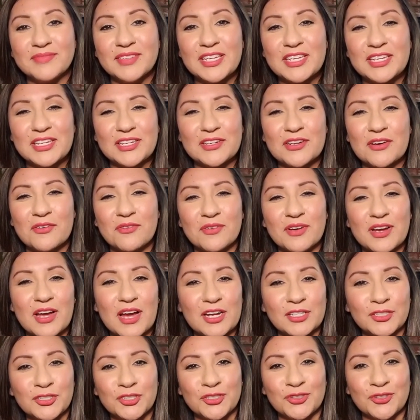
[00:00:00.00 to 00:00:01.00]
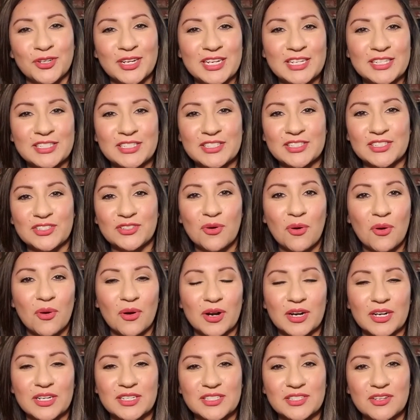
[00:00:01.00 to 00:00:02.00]
you know, country
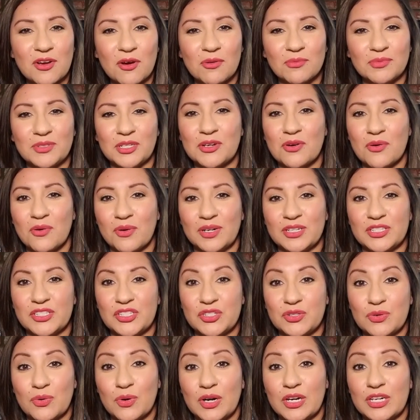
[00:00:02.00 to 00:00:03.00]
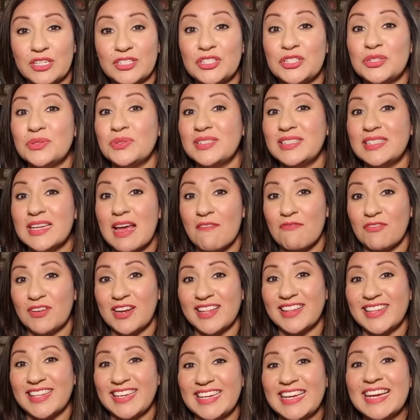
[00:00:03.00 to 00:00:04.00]
stores, home decor stores, you
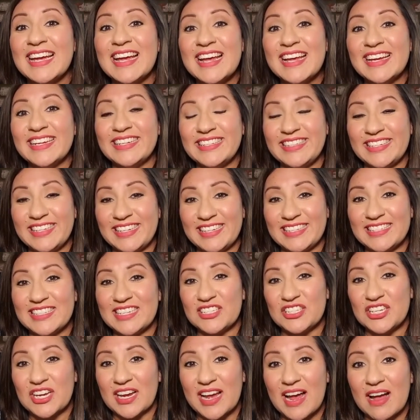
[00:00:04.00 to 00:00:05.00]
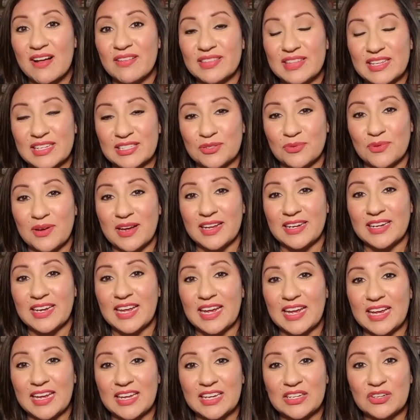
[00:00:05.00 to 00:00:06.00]
definitely need to check out this one
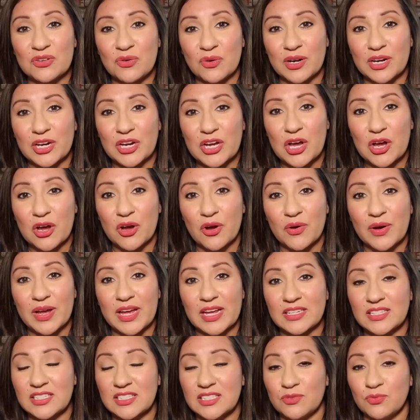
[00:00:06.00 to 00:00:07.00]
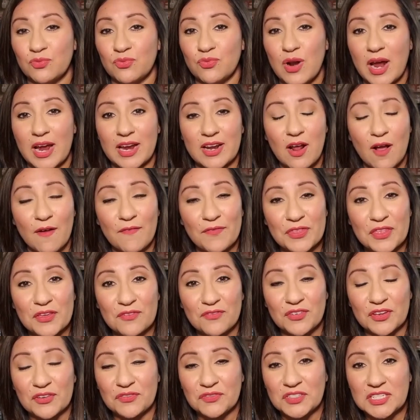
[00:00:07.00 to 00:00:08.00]
in Norco. It's right off the
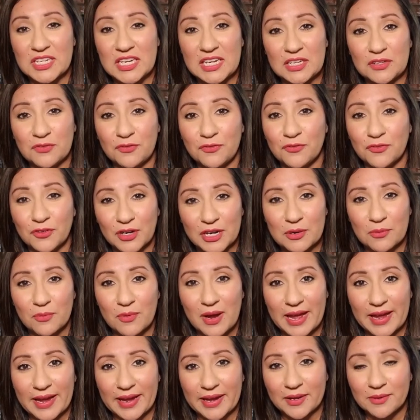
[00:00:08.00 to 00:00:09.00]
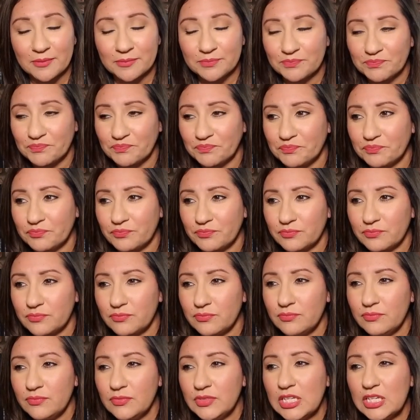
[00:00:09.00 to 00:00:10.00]
15 freeway.
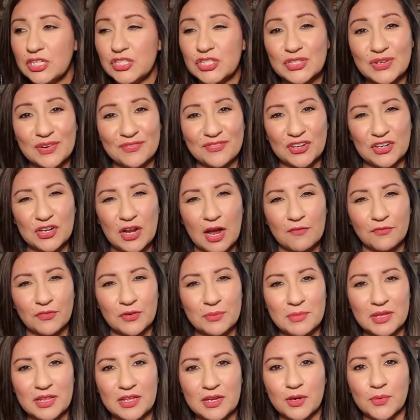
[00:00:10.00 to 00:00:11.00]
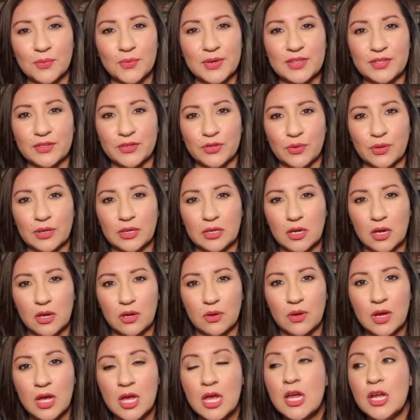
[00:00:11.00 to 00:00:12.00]
So if you're not familiar with
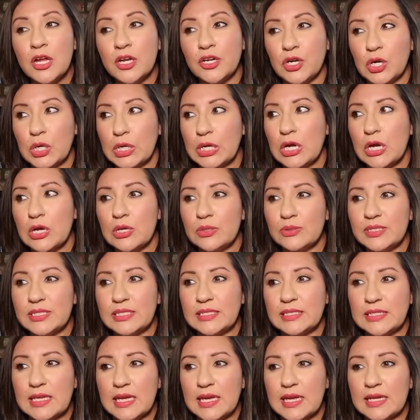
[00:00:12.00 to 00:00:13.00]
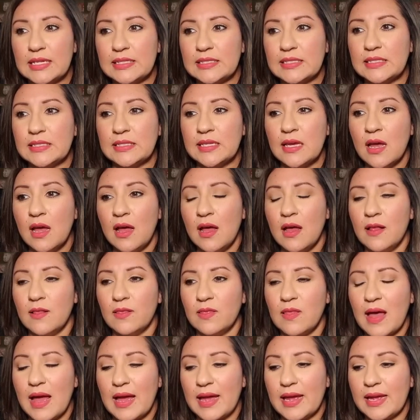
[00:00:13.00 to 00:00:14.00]
Norco, Norco sits
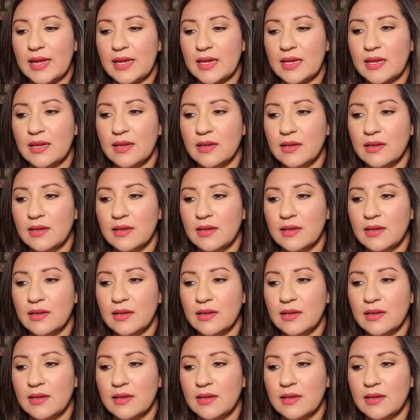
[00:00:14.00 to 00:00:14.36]
like